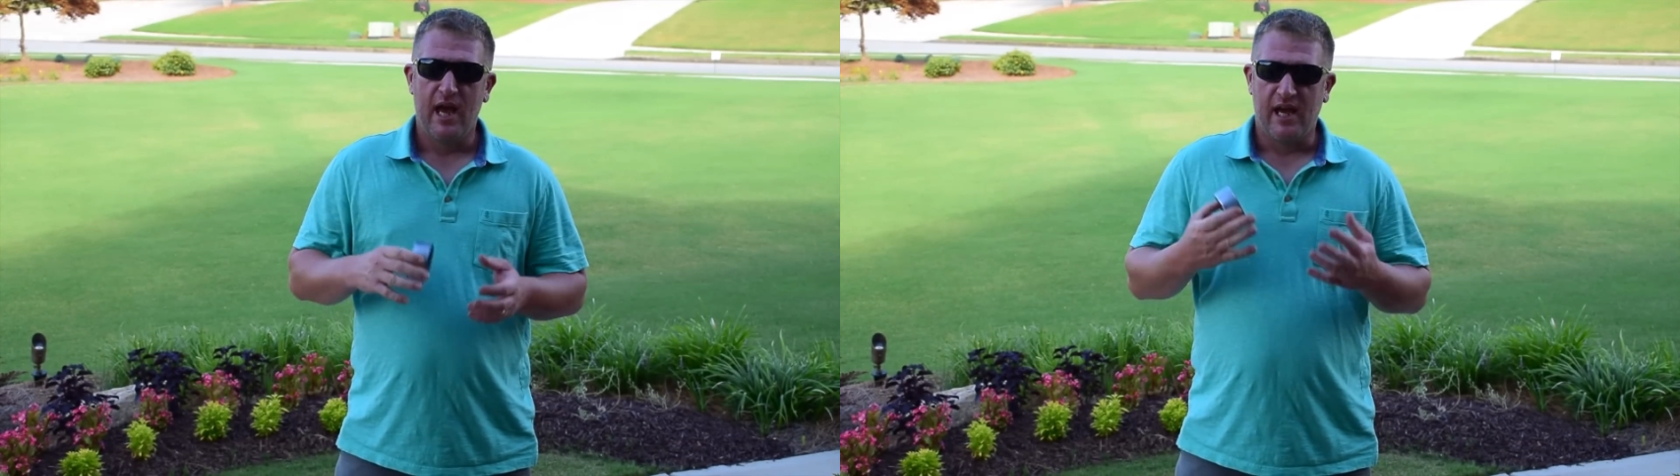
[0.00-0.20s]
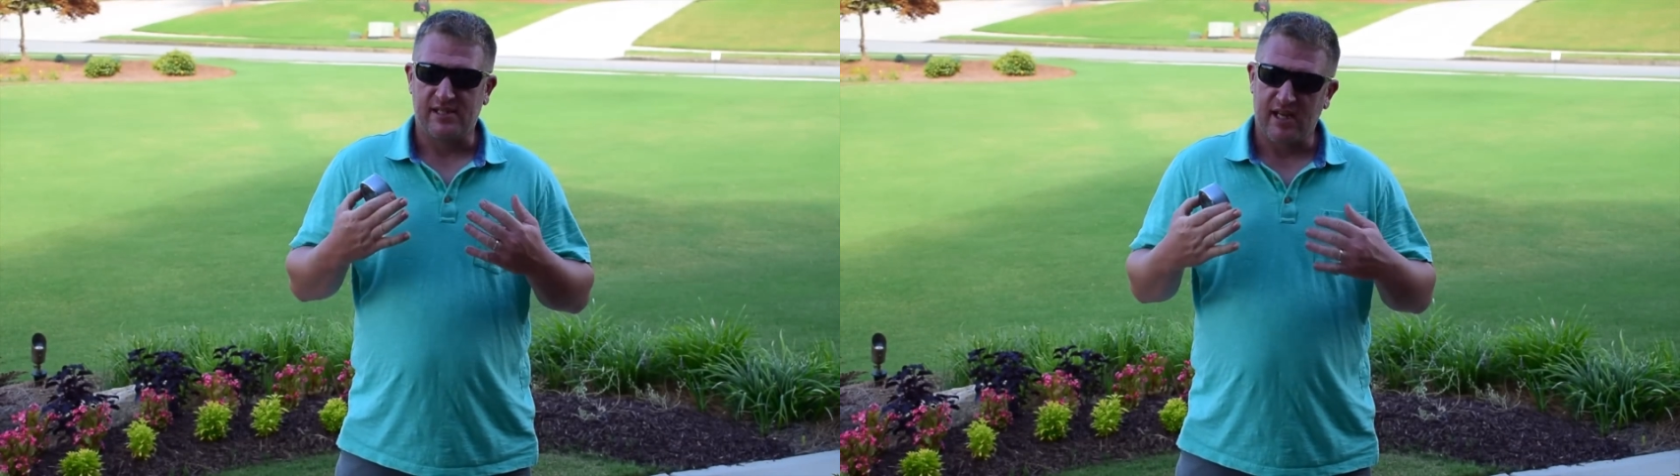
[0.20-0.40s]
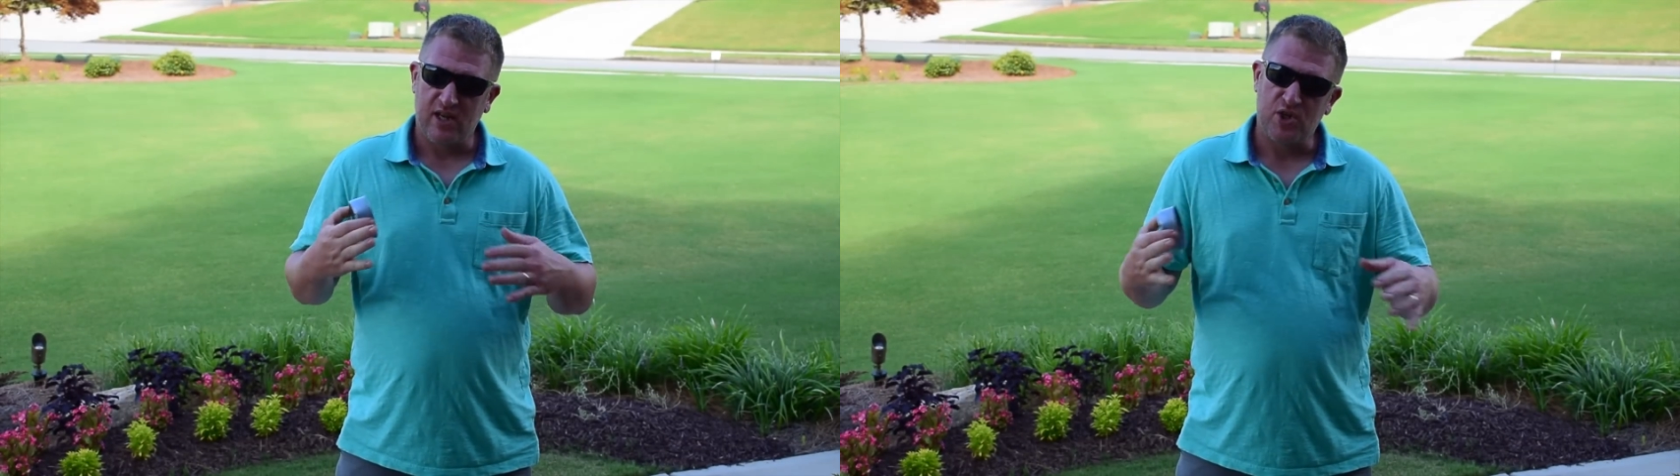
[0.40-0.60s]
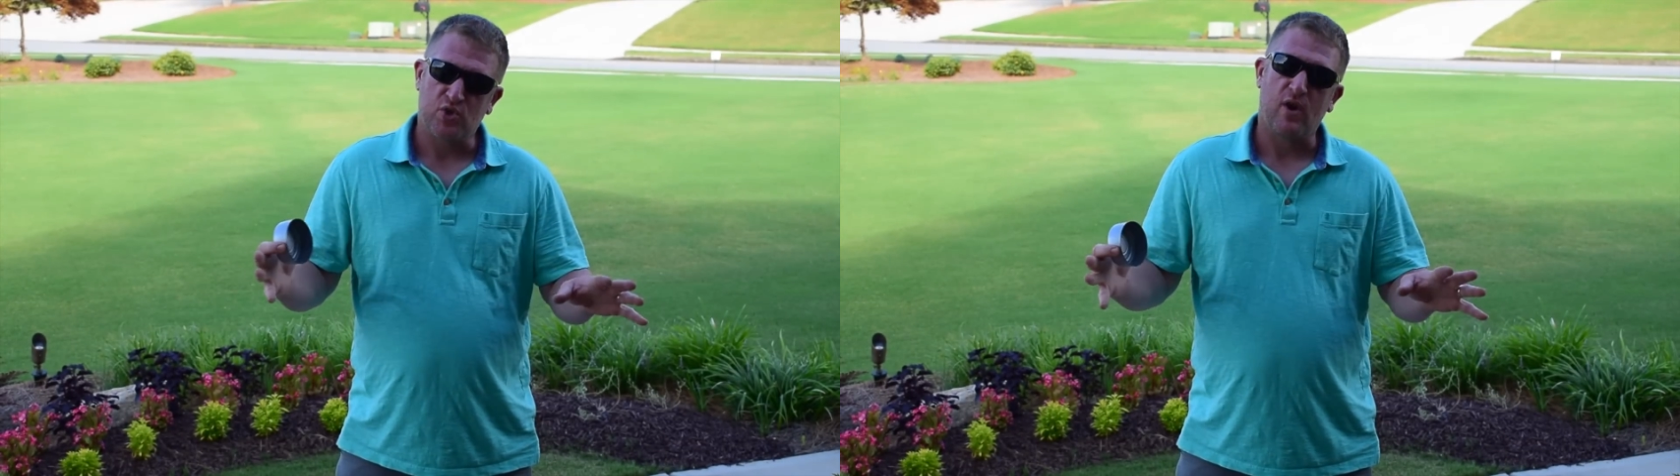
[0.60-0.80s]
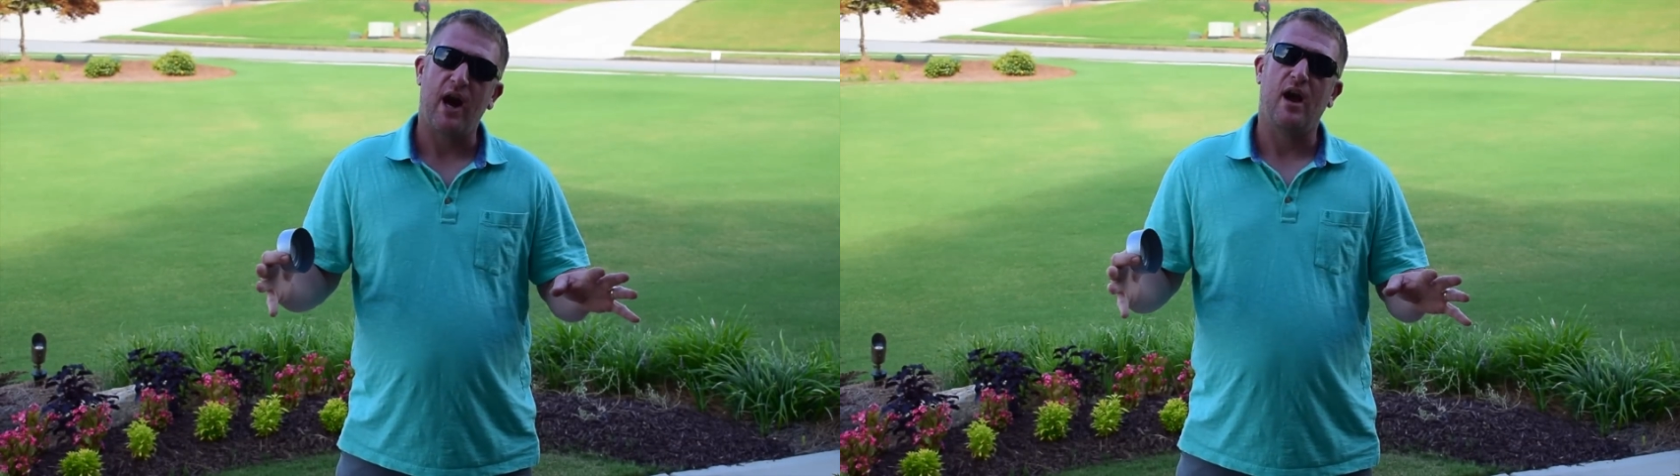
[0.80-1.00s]
it's going to
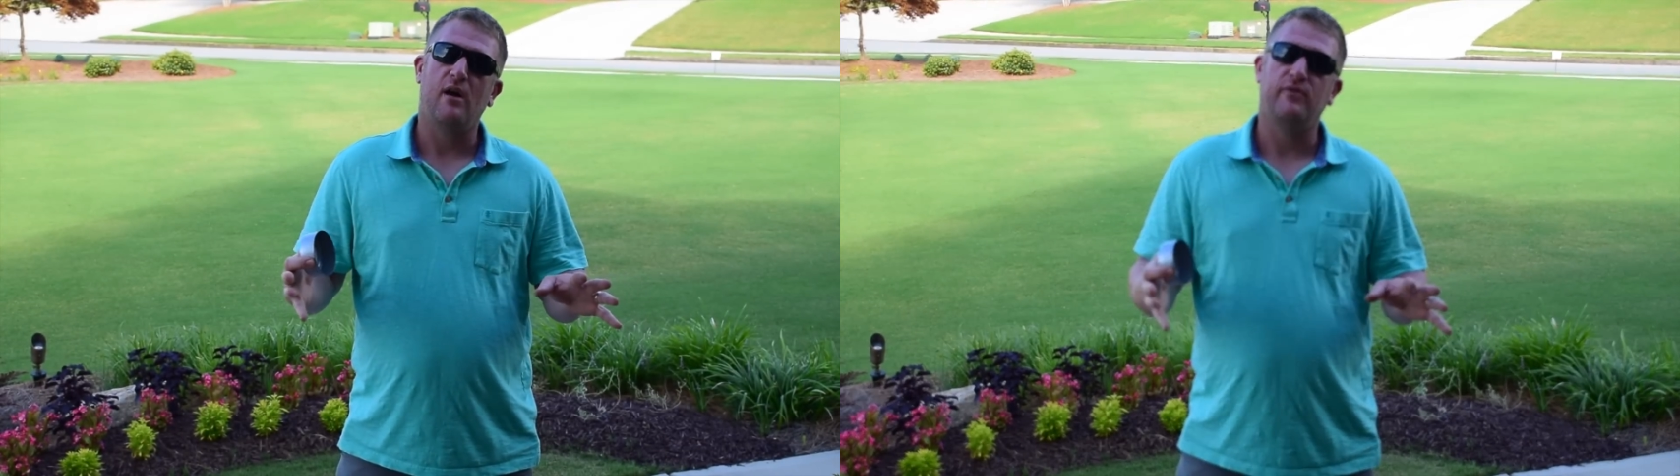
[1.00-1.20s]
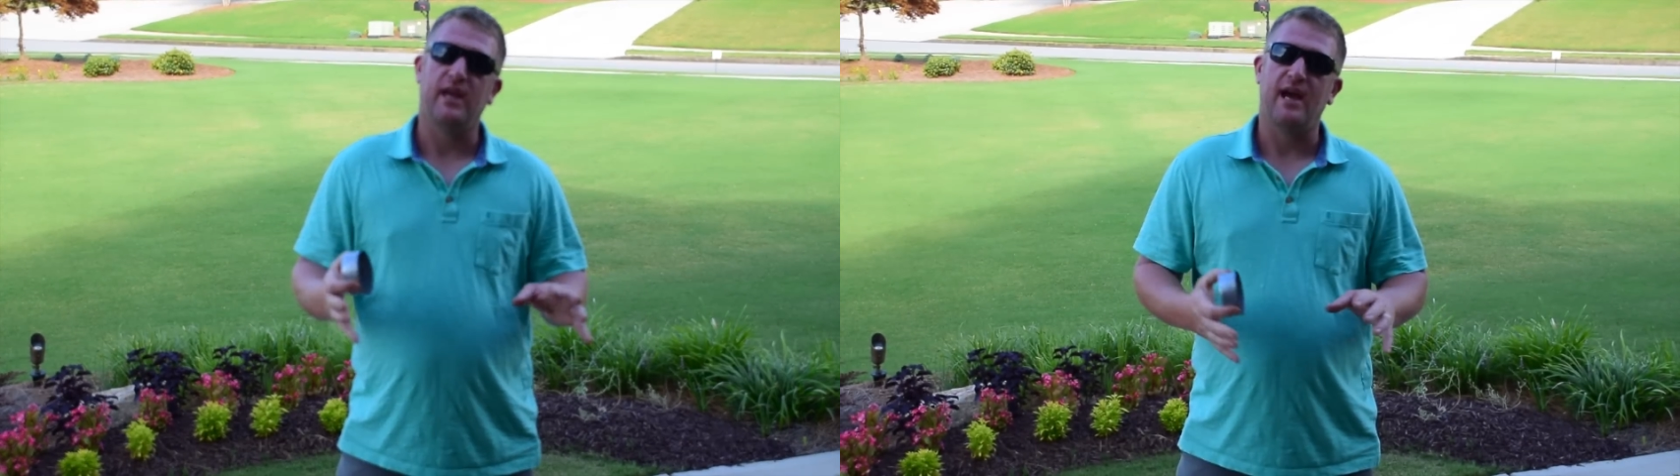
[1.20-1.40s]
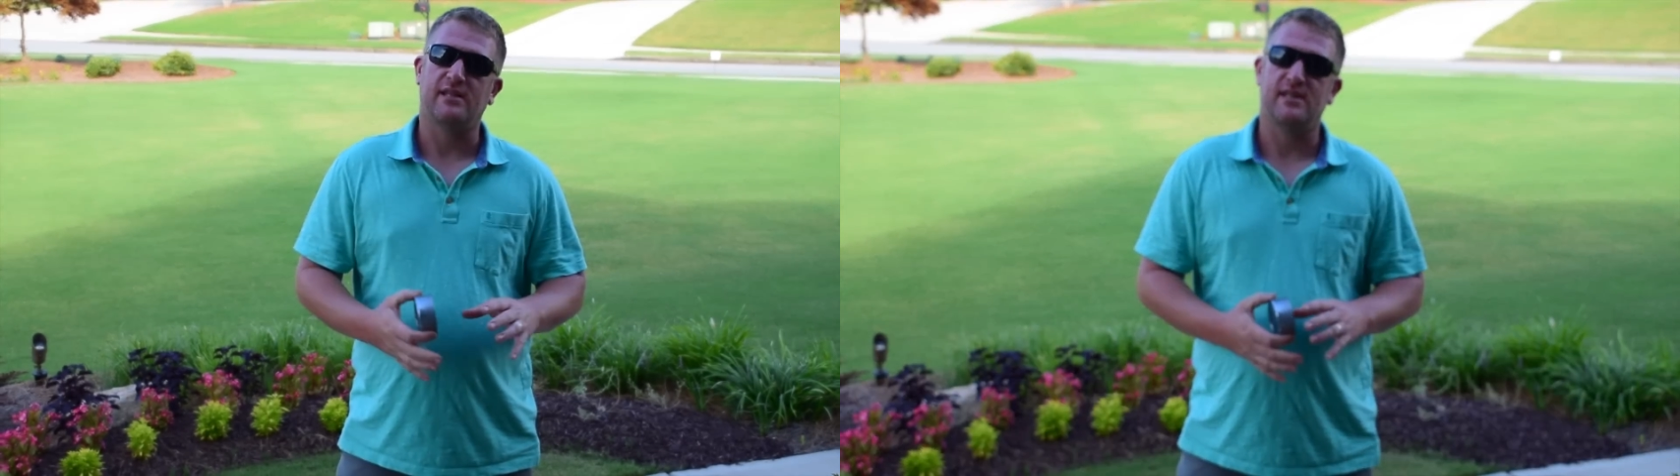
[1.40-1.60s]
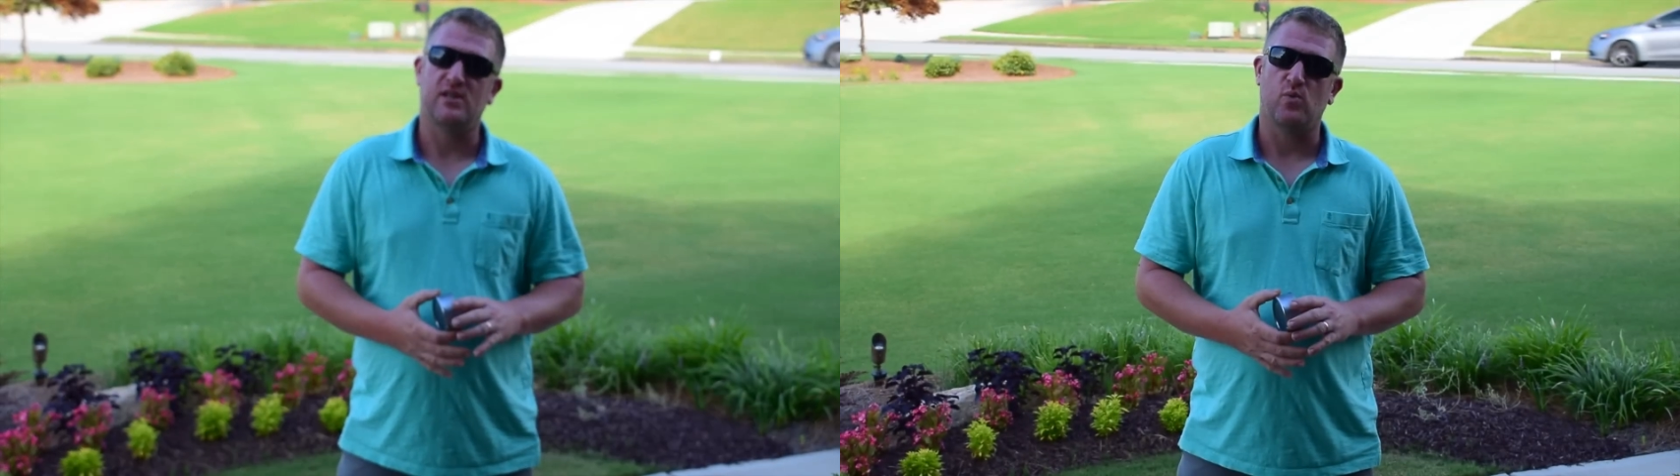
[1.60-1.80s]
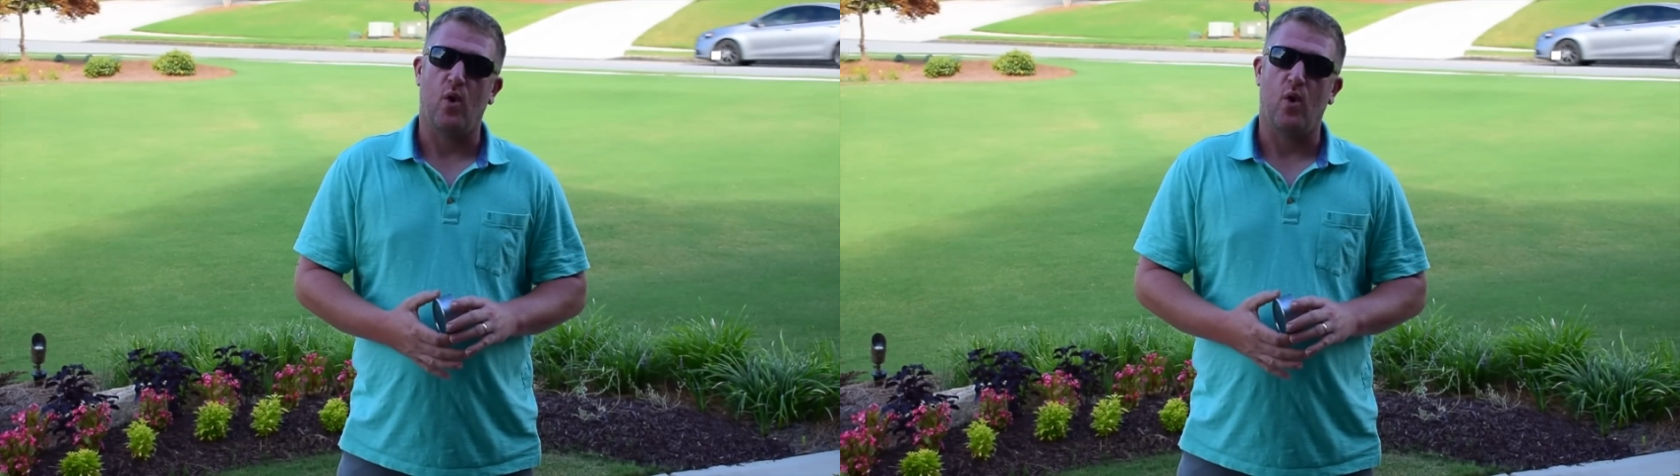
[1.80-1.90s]
dry off the excess